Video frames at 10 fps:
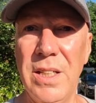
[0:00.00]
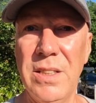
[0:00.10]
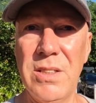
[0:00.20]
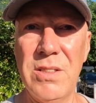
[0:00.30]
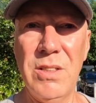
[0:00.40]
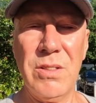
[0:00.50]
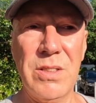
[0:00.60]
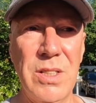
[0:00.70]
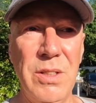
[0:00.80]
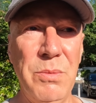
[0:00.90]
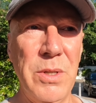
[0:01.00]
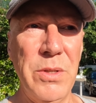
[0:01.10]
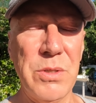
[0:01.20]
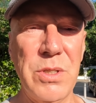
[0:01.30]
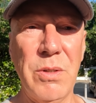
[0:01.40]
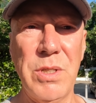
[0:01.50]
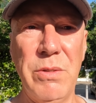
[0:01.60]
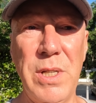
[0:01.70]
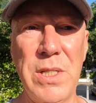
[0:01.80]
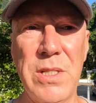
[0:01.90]
She's not one of those dogs that
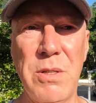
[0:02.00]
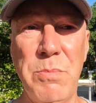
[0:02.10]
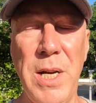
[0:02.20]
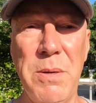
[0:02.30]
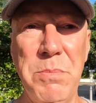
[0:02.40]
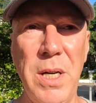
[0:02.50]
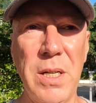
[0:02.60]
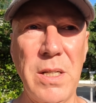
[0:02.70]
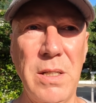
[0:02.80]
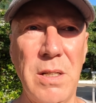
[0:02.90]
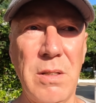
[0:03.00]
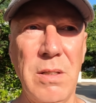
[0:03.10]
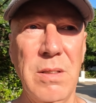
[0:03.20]
races about barking and,